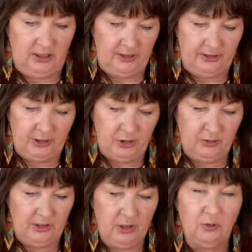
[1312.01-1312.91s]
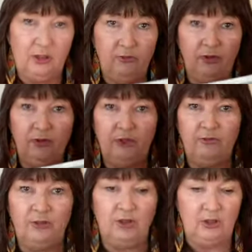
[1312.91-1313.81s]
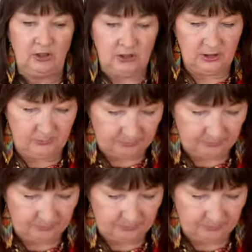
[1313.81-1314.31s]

They do it in quite a few different colours.